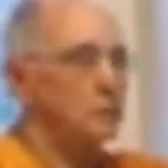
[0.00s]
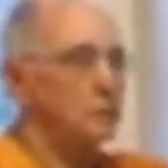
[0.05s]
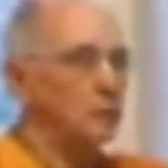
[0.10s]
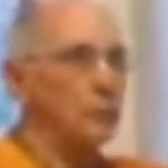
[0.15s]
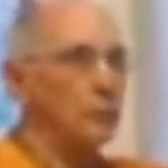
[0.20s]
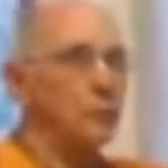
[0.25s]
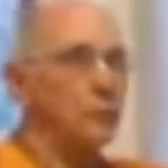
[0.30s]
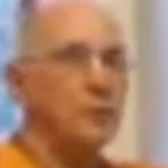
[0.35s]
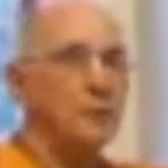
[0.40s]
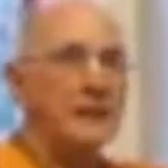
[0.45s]
the
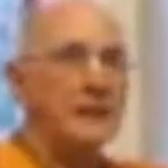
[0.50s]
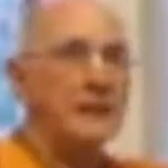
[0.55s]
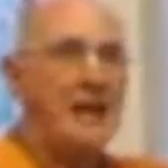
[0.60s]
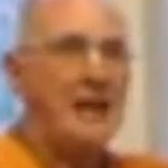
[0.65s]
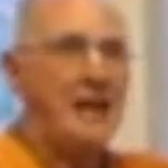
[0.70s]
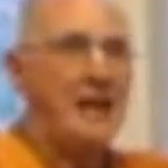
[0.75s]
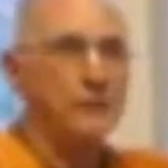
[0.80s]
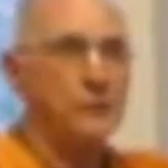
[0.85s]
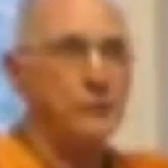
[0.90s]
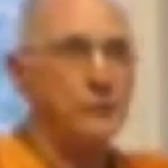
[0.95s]
Uttama
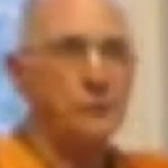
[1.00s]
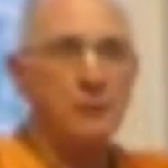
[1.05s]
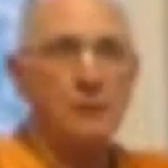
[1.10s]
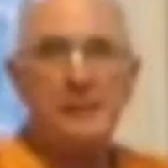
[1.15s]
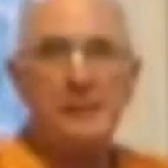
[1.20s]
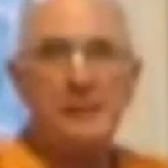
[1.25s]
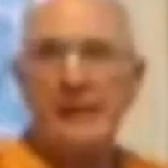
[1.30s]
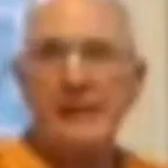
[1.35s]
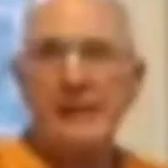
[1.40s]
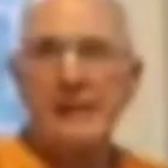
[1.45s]
can't
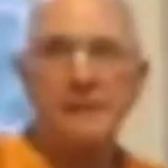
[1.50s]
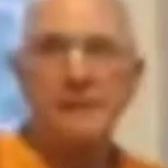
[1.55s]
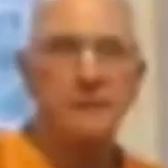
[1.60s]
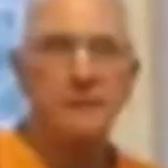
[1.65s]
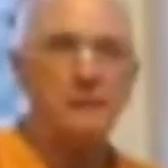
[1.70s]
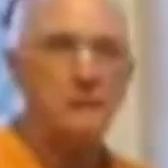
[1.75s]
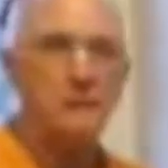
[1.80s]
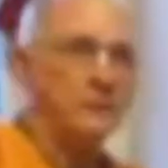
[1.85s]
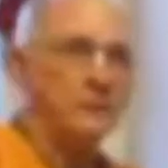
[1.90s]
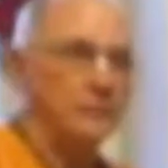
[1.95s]
discriminate,
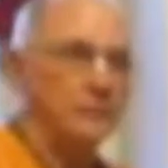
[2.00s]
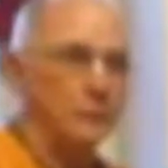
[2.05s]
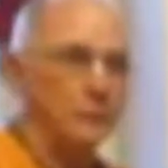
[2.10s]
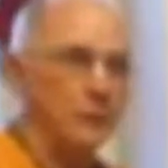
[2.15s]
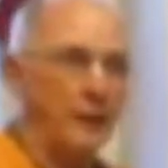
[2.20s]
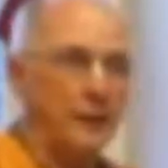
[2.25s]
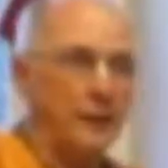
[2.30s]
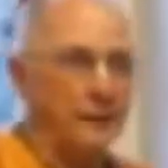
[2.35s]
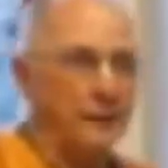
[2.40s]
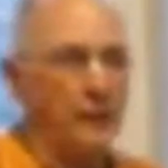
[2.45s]

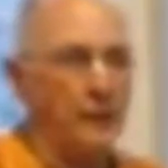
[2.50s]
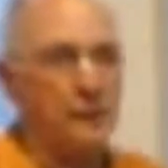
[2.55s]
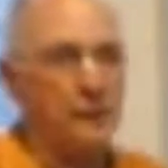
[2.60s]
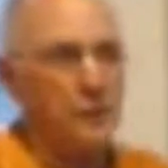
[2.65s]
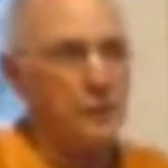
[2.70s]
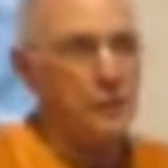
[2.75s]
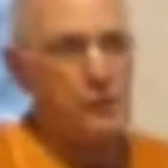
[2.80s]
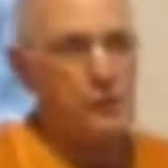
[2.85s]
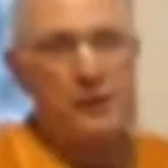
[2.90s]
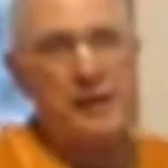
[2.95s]
and the
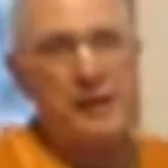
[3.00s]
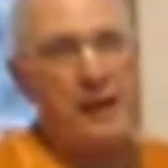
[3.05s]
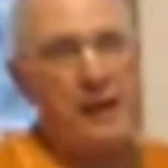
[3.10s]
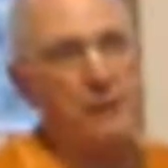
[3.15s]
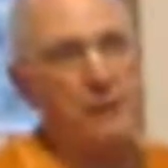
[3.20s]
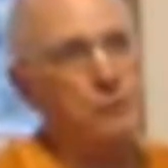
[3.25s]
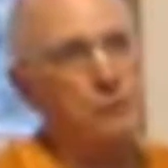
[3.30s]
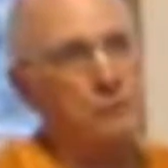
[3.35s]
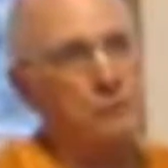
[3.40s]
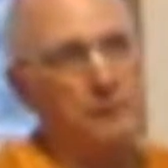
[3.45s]
Kanishta
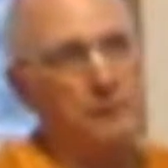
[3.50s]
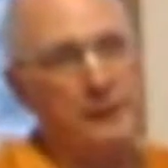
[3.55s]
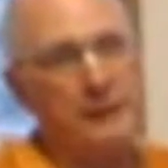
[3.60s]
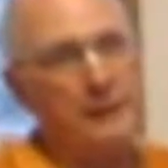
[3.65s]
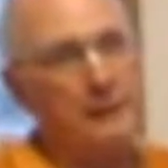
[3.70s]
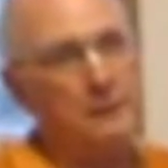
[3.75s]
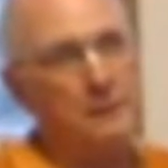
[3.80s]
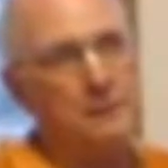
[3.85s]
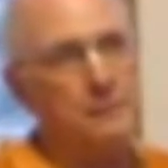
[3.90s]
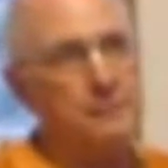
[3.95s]
can't
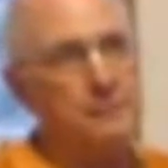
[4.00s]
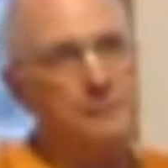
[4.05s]
discriminate.